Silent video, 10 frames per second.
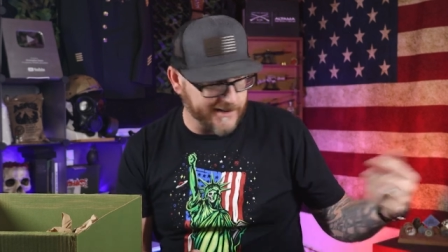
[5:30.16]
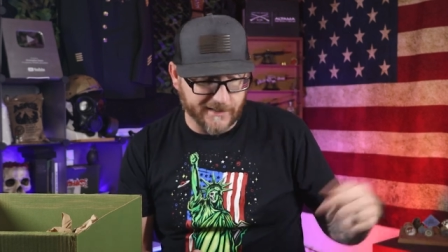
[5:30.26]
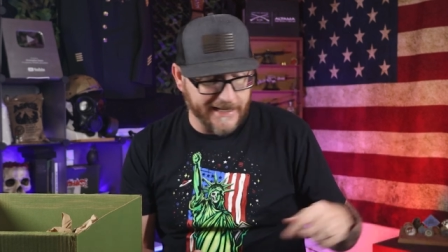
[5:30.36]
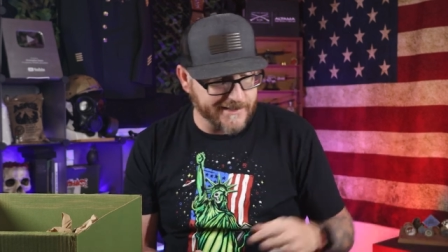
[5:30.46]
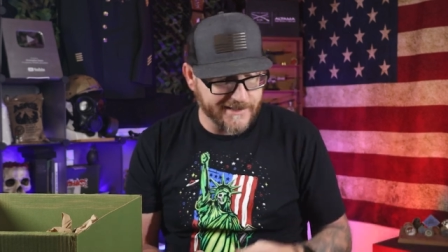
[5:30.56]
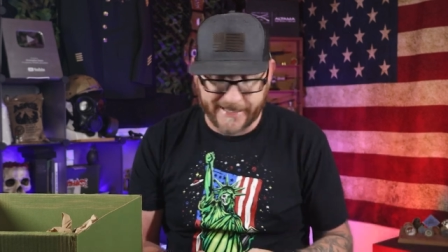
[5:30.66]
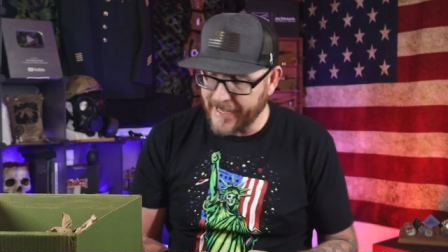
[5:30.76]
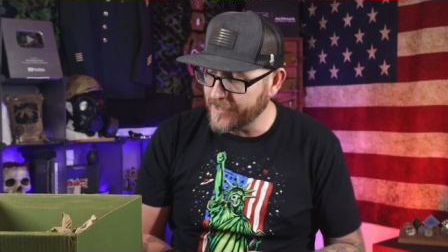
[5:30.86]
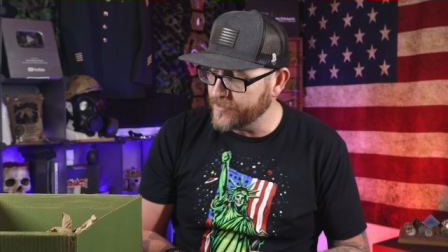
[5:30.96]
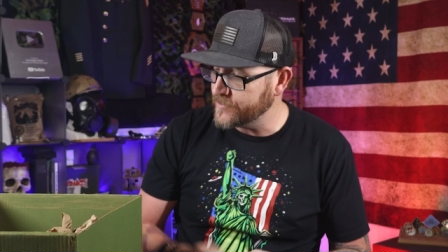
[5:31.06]
The sunglasses I
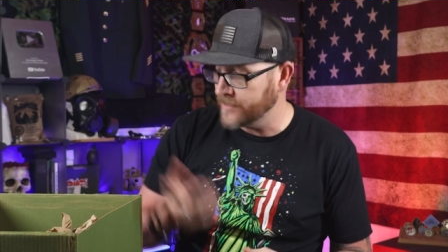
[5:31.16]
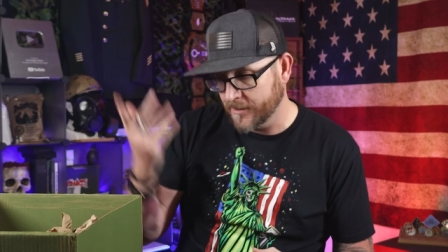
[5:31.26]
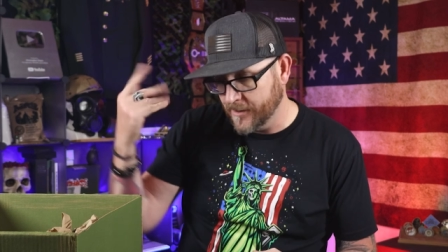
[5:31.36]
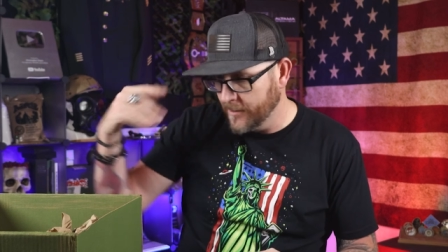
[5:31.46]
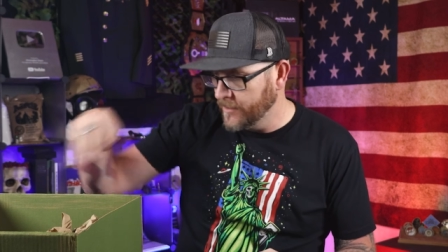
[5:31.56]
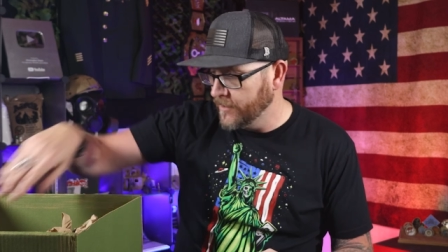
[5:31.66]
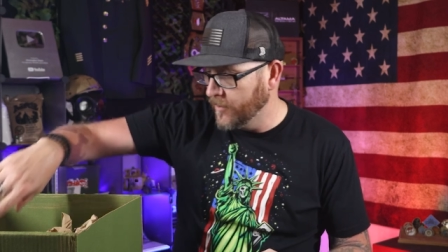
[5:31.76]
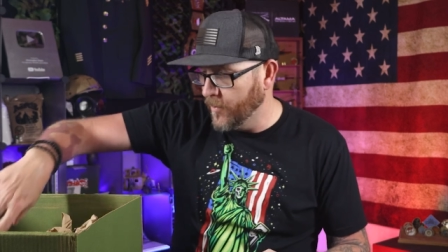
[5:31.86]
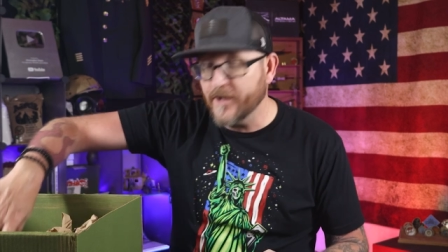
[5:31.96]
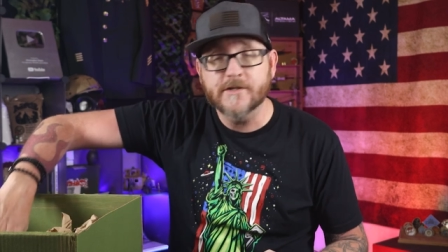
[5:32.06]
can't use.
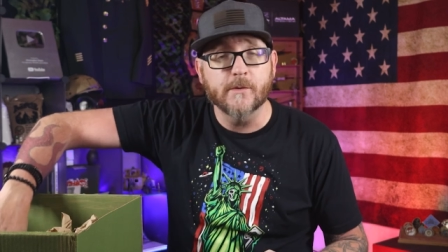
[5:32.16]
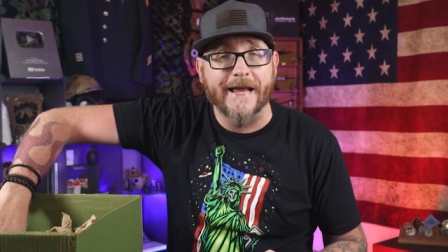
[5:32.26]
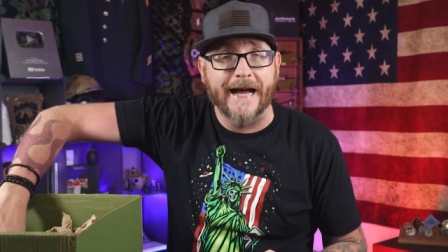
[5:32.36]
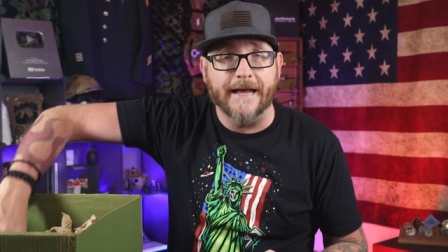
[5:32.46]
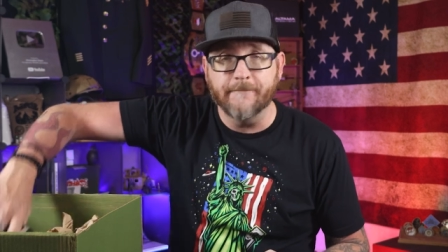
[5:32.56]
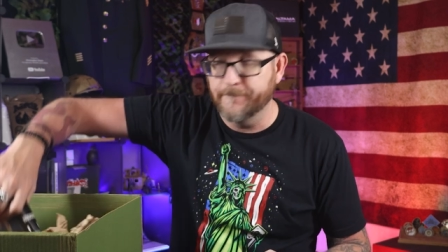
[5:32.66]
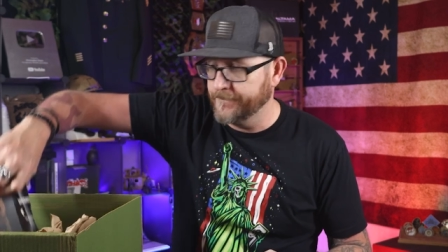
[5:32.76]
What else do we got?